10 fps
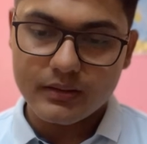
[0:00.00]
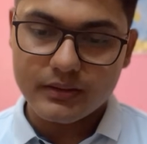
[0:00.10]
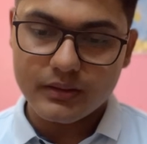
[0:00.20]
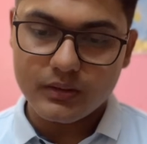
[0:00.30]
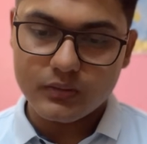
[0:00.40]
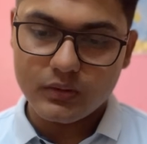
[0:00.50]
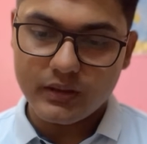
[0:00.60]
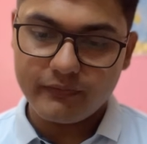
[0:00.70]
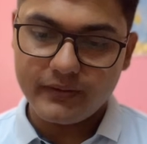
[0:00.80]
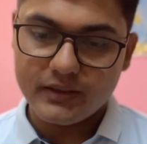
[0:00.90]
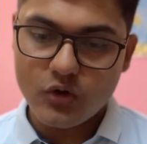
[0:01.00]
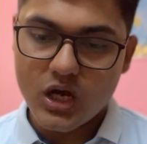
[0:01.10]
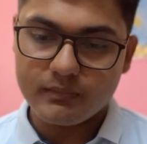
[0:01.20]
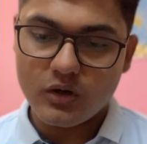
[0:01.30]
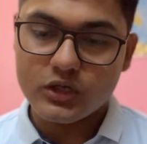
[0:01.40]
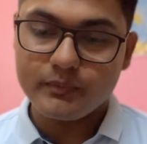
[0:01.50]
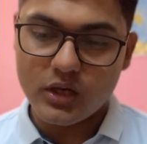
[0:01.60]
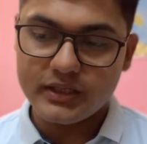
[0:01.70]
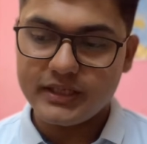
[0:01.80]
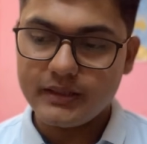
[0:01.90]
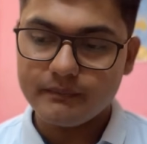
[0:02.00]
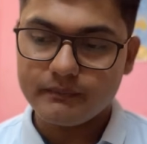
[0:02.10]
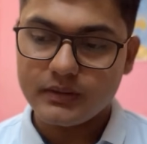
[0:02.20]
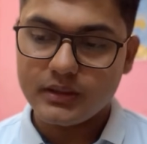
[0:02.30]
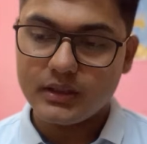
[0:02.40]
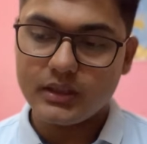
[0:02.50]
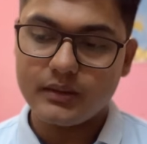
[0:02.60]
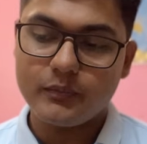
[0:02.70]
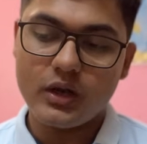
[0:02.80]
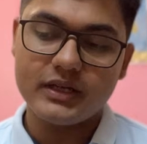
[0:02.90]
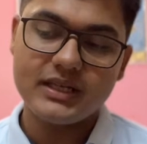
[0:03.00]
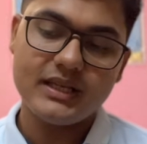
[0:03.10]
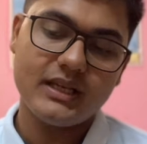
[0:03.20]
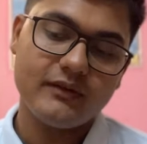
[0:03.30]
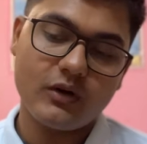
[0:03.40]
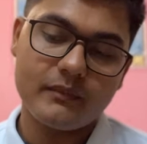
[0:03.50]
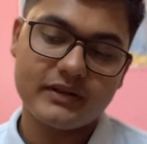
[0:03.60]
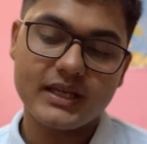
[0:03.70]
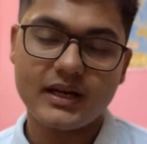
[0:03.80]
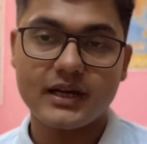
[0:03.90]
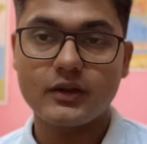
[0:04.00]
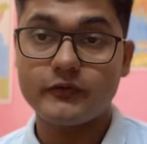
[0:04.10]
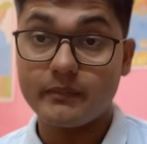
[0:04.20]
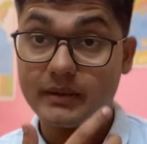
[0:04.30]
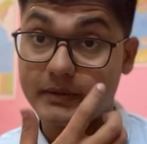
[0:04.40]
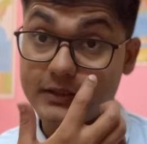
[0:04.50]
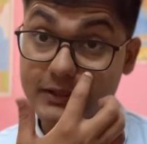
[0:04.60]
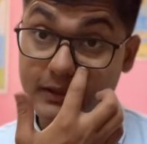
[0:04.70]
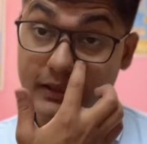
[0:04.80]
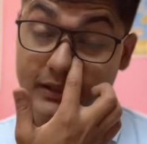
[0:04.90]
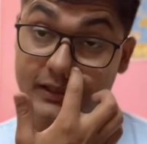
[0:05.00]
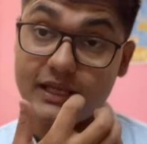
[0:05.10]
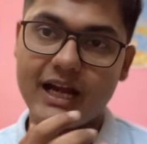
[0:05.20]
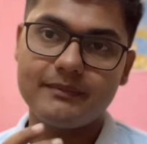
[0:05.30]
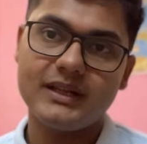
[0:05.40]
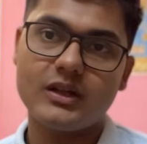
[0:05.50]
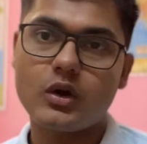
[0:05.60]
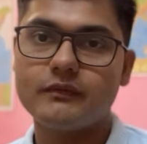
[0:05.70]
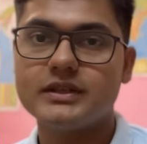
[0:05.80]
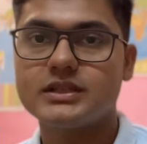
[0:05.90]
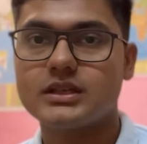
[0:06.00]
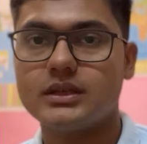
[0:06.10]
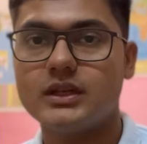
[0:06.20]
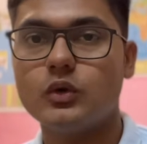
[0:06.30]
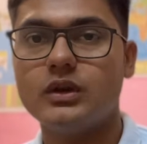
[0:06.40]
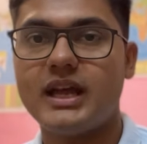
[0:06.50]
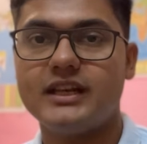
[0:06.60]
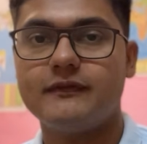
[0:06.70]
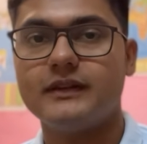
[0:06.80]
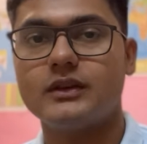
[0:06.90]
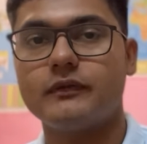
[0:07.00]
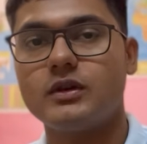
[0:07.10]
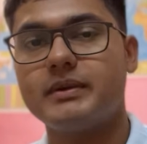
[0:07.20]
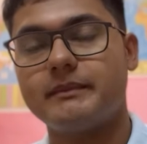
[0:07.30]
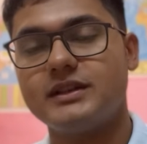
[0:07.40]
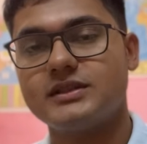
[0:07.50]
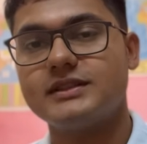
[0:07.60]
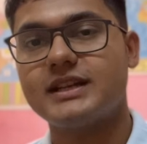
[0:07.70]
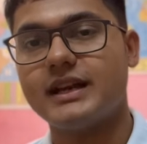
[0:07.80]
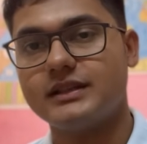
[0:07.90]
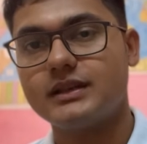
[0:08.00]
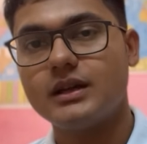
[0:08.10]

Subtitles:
So if we talk about polity, polity forms the crux of your preparation. It is that pillar on which the whole edifice of your preparation stands.